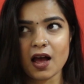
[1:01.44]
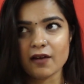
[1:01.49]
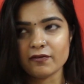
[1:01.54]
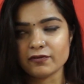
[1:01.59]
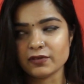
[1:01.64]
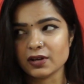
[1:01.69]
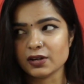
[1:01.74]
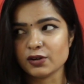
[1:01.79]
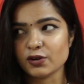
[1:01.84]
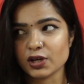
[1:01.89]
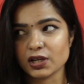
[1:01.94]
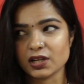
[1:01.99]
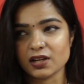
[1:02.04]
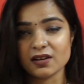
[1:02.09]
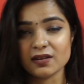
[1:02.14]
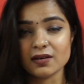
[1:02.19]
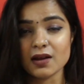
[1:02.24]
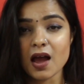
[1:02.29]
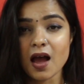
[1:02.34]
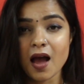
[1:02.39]
after you're
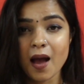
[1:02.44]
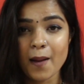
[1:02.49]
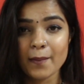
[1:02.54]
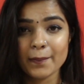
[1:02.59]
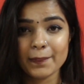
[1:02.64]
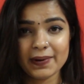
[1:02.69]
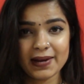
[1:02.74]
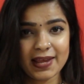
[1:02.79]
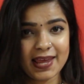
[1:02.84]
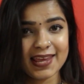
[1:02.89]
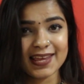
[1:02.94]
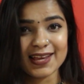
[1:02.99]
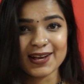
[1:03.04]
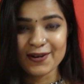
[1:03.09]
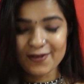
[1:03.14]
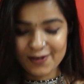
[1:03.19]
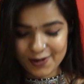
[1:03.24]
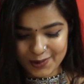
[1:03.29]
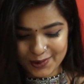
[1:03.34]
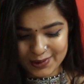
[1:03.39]
done playing
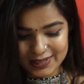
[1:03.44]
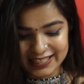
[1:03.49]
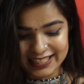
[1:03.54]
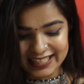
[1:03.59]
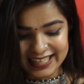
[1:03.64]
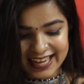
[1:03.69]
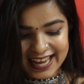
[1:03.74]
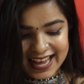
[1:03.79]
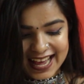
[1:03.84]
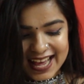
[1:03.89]
Holi.